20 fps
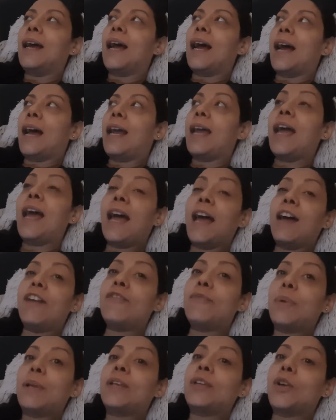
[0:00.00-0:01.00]
I
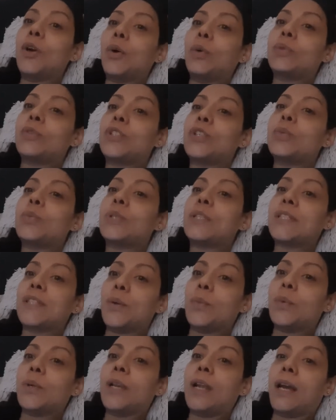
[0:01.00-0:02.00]
have been coaching with
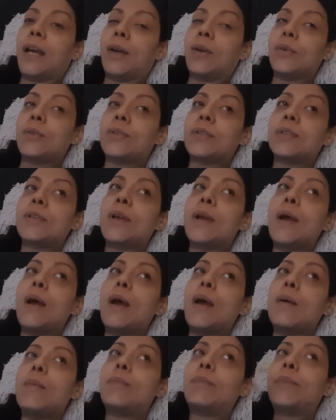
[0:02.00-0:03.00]
someone else,
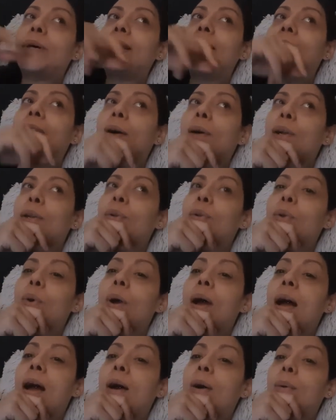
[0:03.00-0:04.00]
but now I don't
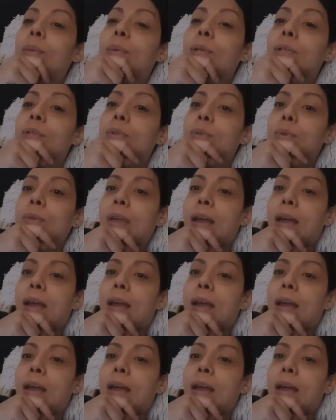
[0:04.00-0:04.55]
know how I'm going to do